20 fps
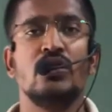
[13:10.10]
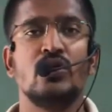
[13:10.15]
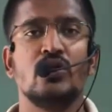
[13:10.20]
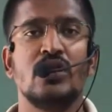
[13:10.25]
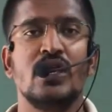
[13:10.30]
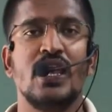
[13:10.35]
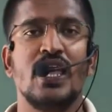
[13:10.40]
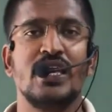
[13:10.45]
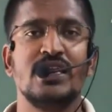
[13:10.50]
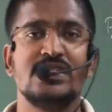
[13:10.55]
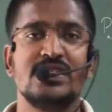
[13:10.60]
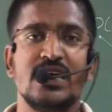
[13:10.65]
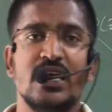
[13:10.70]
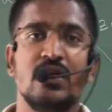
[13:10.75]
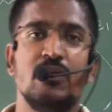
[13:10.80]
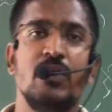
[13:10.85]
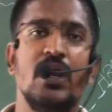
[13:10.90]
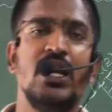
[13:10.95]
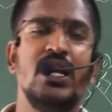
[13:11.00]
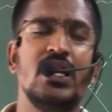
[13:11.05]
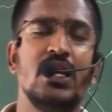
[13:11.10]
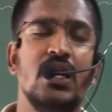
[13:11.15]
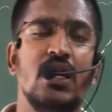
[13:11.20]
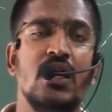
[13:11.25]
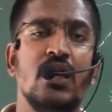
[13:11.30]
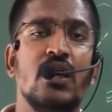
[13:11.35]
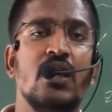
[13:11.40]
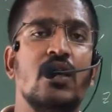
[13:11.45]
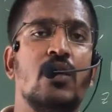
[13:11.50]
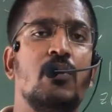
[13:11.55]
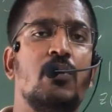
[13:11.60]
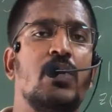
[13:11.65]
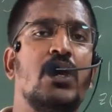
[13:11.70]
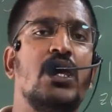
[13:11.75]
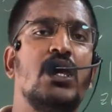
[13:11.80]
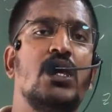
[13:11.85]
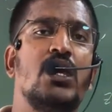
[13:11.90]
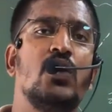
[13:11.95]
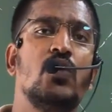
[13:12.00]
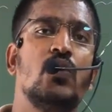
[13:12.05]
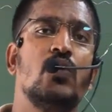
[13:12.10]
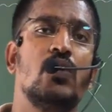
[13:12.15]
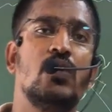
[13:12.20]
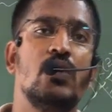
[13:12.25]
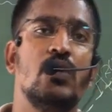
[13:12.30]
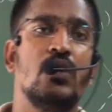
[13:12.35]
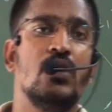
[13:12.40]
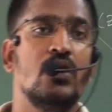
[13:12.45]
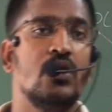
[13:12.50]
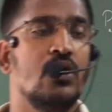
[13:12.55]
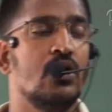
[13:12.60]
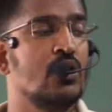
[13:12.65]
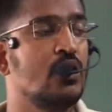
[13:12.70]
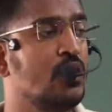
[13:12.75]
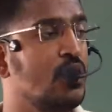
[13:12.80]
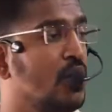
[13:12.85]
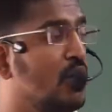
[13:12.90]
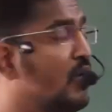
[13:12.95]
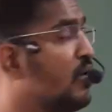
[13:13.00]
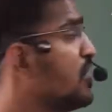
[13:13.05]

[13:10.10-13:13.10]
To the line segment PQ.